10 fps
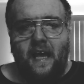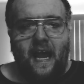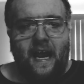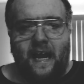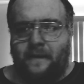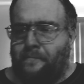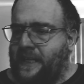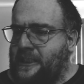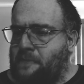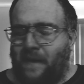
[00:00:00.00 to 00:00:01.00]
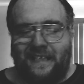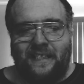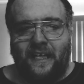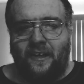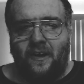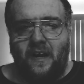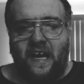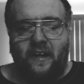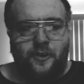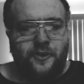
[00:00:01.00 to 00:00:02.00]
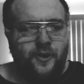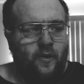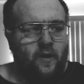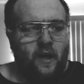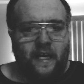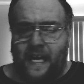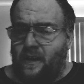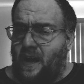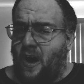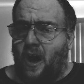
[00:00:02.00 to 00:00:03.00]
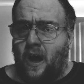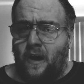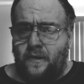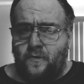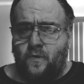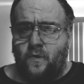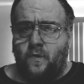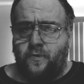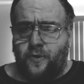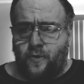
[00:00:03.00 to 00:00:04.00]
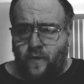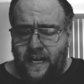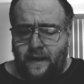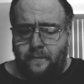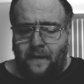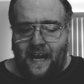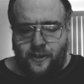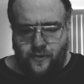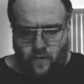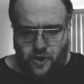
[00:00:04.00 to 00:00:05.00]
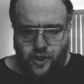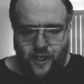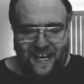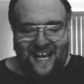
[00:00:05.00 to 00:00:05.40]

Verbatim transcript: and big space eater, and also again underrated pass rush.